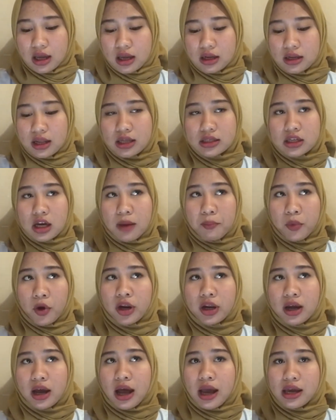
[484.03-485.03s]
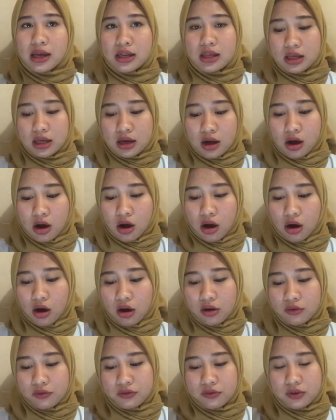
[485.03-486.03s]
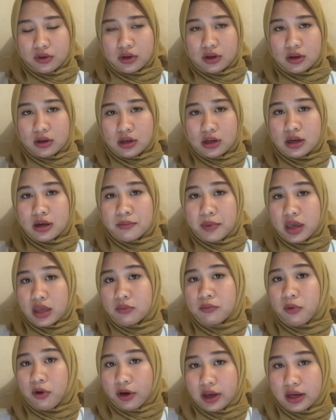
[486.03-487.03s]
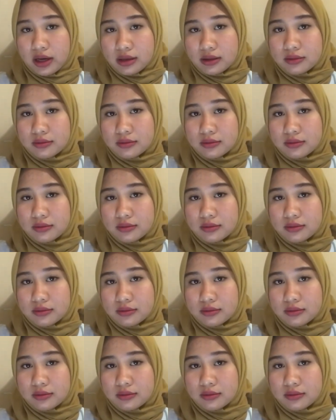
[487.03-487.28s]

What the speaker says: that support the idea of the main point.